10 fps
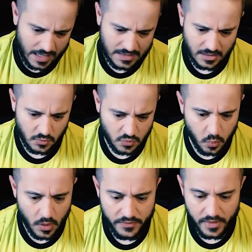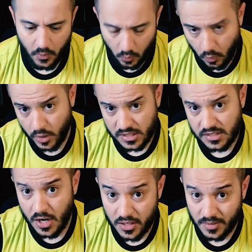guess there was one that was
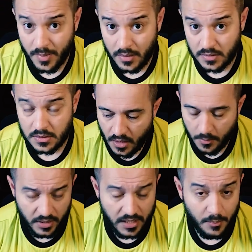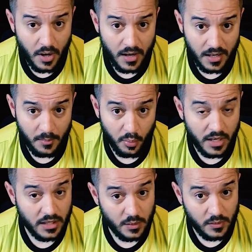talked about, but he brought a
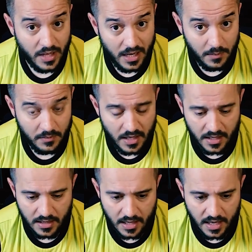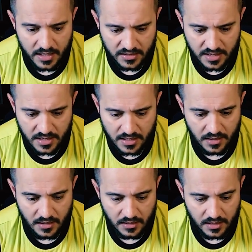brand new name that I think
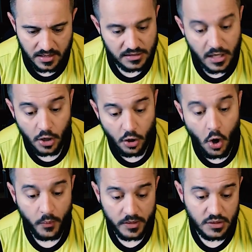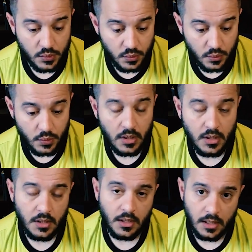it's not going to
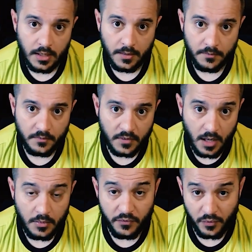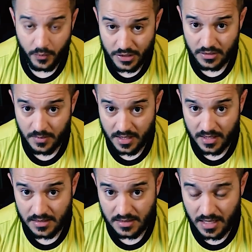come to fruition,
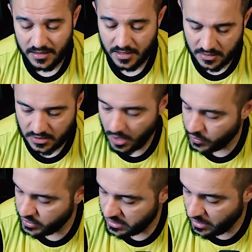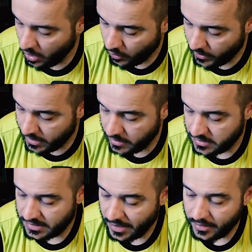because I think this coach is already
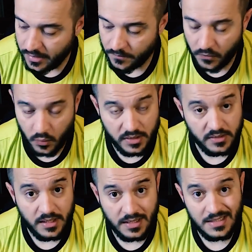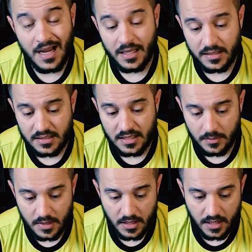signing with an Italian
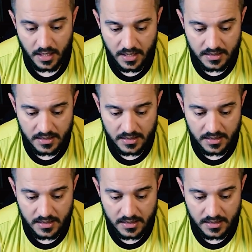team, and